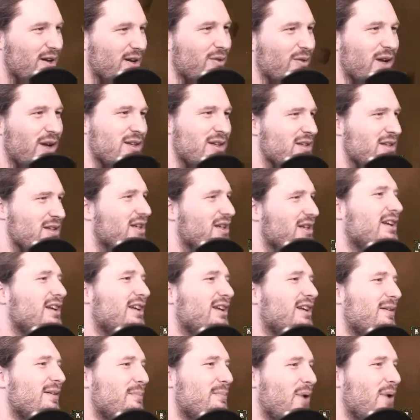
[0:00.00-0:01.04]
one,
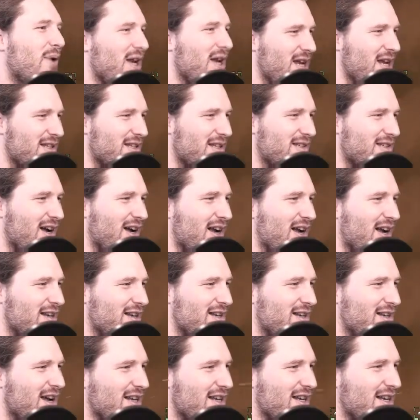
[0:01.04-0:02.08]
but it's got a
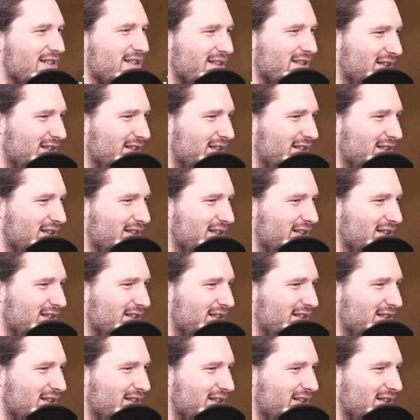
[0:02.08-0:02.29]
nice